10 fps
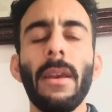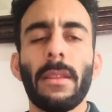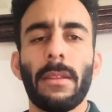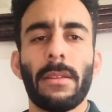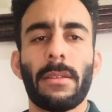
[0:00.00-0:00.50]

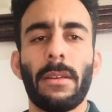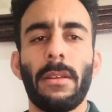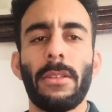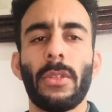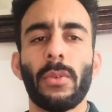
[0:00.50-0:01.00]
The
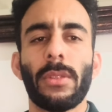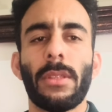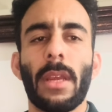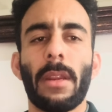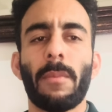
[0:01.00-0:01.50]
study shows
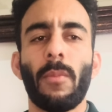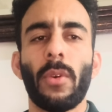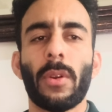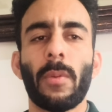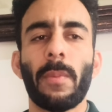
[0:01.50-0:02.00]
that
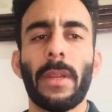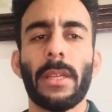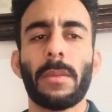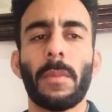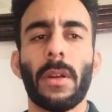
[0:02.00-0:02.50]
more
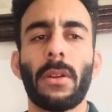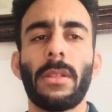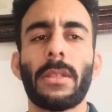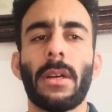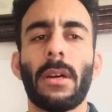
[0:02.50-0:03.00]
complex
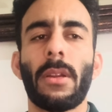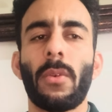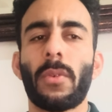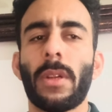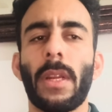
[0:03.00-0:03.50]
models are
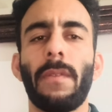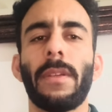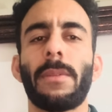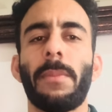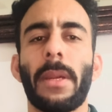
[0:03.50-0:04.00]
not
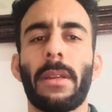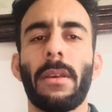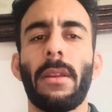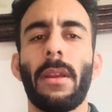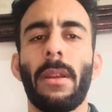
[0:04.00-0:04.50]
always
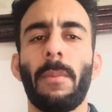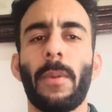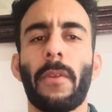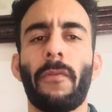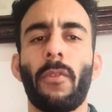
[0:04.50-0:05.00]
better, and
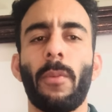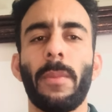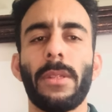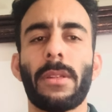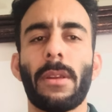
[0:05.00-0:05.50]

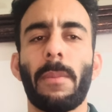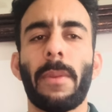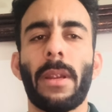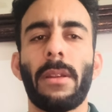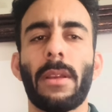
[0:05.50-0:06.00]
performance
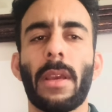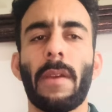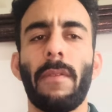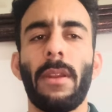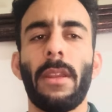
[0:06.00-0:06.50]
depends
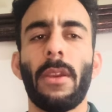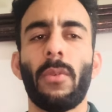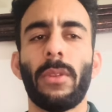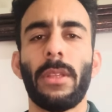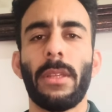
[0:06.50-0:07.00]
heavily
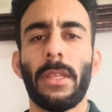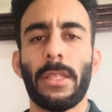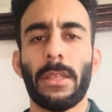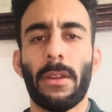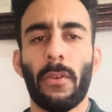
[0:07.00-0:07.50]
on the
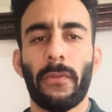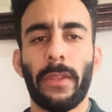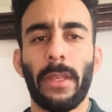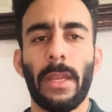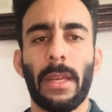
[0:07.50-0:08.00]
nature of
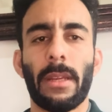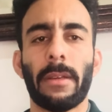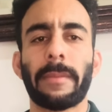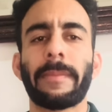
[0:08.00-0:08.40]
the data.